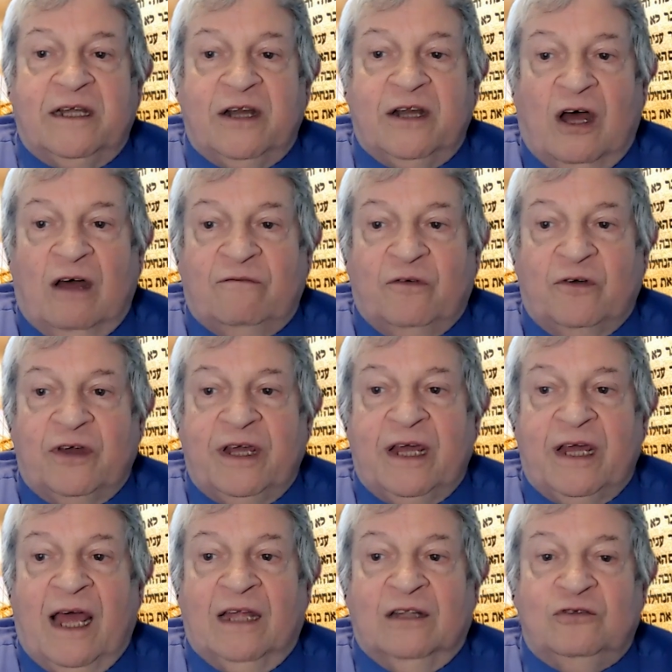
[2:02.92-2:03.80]
a sin
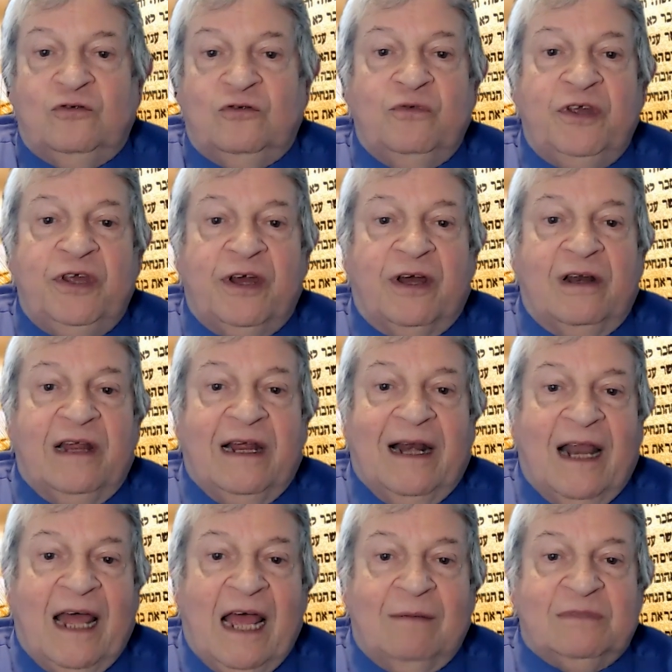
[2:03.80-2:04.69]
offering and two
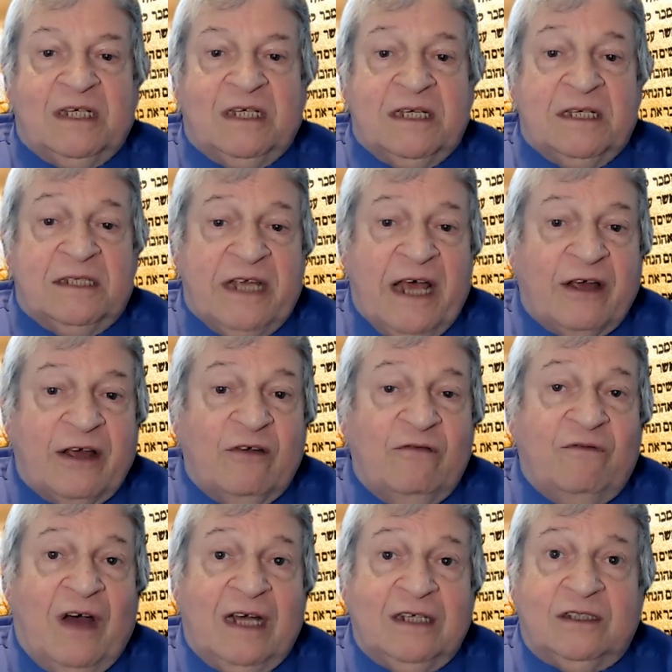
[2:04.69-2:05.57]
yearling lambs as a
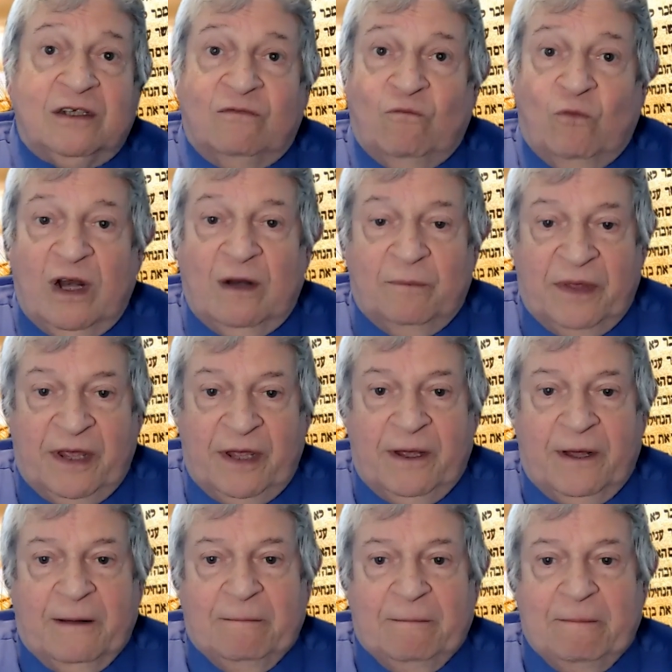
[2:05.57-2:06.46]
sacrifice of well
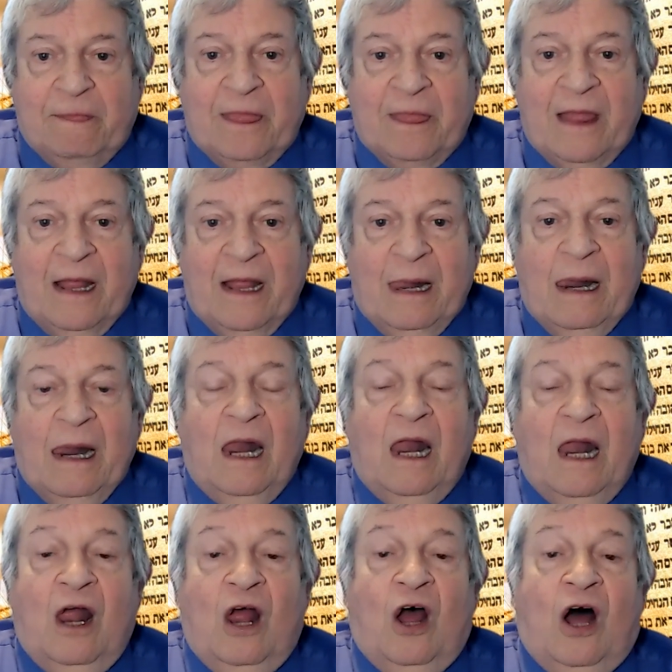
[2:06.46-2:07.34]
being.
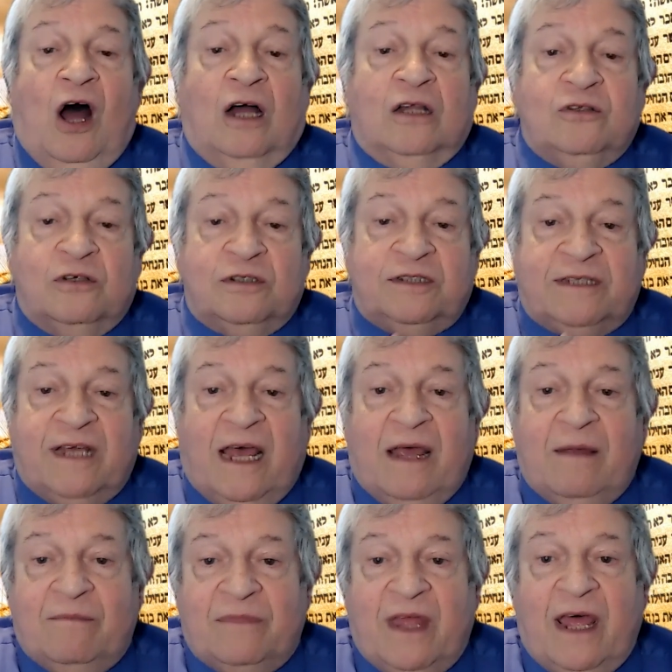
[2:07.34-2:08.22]
On the
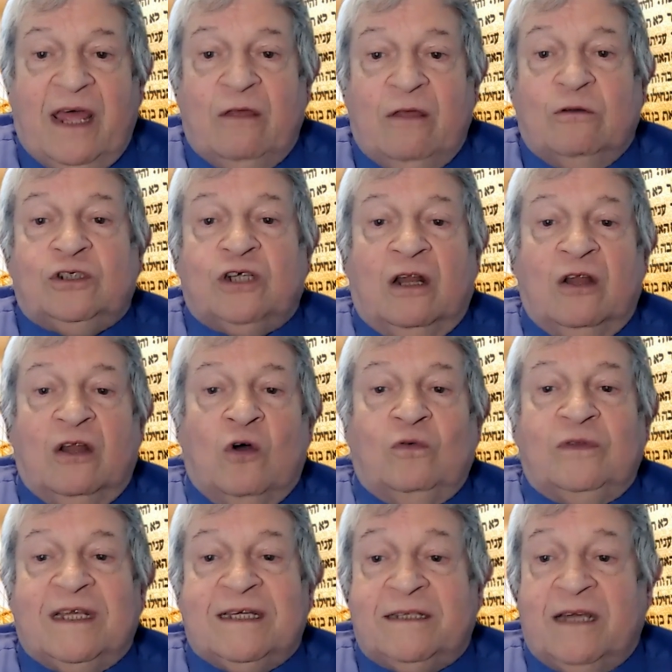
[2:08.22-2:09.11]
same day you shall
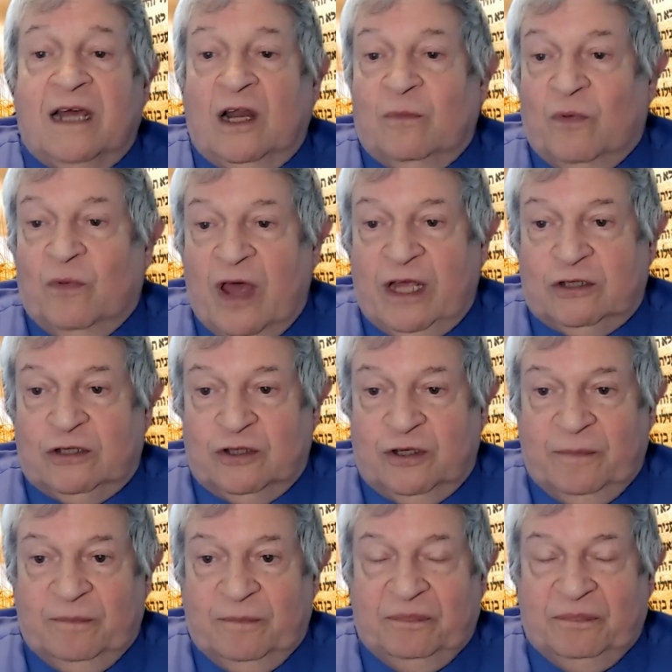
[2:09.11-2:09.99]
hold a
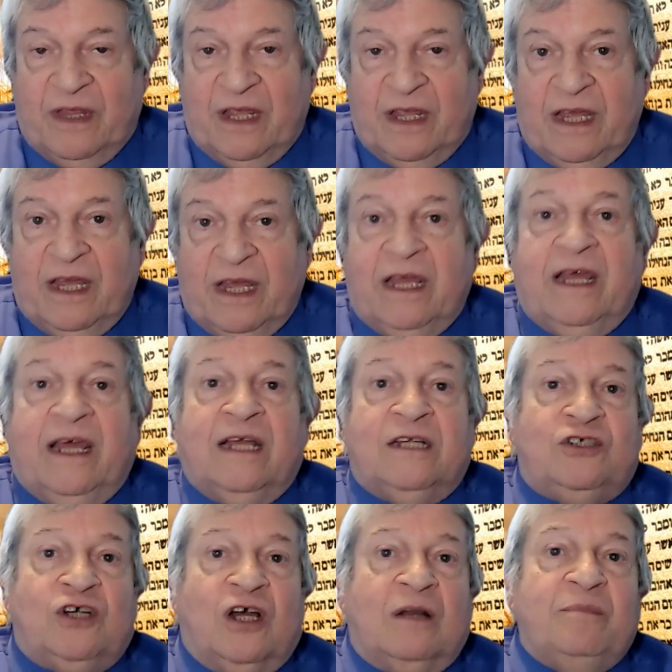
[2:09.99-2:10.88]
celebration.
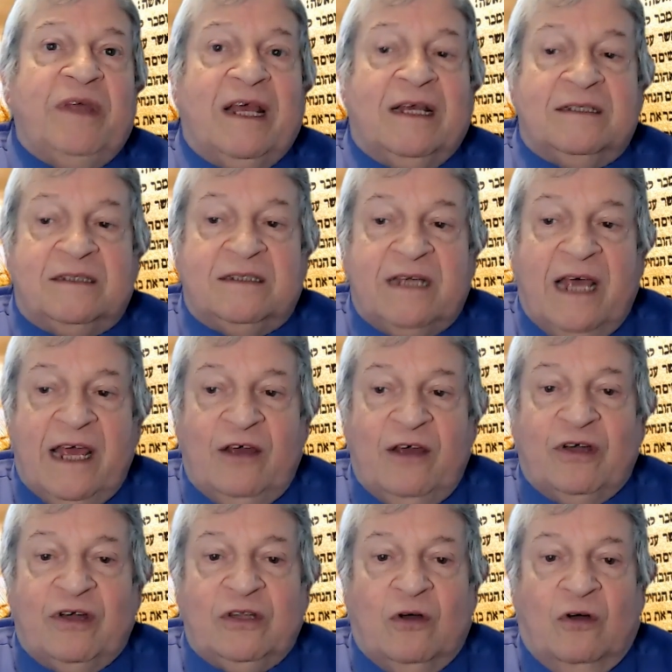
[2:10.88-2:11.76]
It shall be a
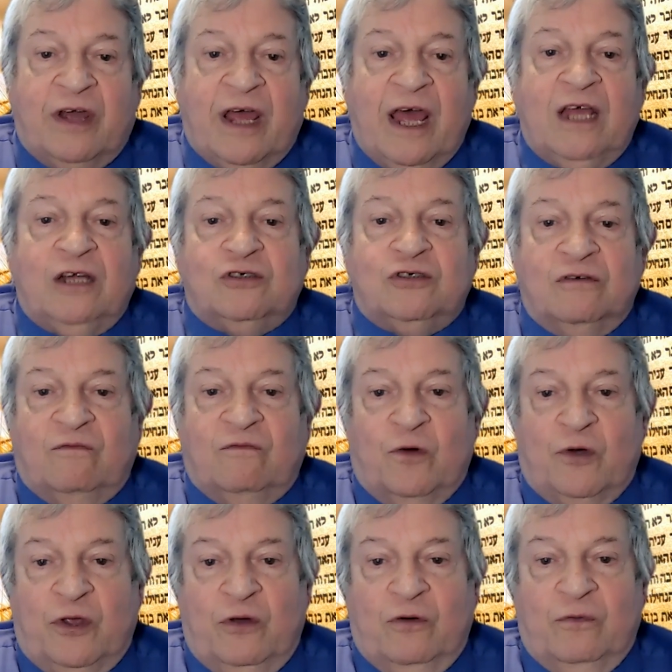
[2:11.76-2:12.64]
sacred occasion
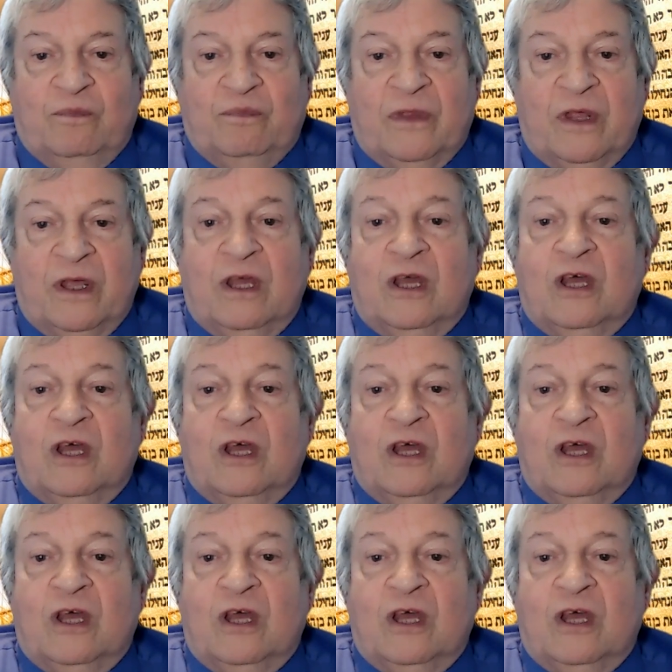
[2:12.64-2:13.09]
for you.